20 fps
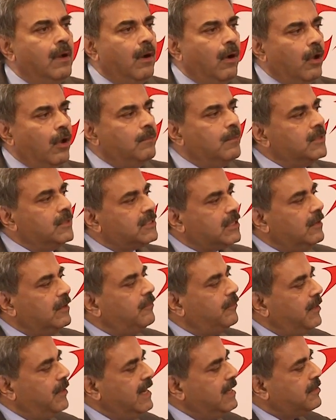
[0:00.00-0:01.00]
almost in
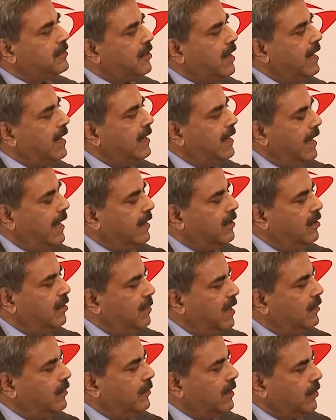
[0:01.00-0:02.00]
free trade
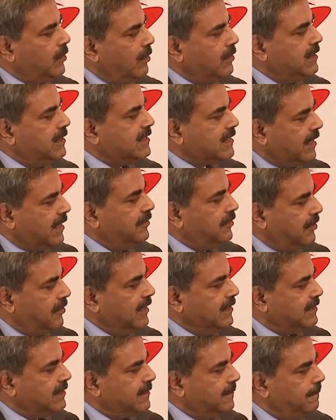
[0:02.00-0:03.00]
agreement with all these
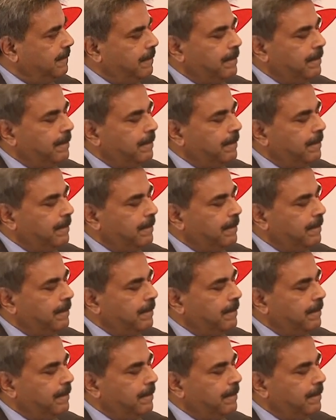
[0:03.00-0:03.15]
countries.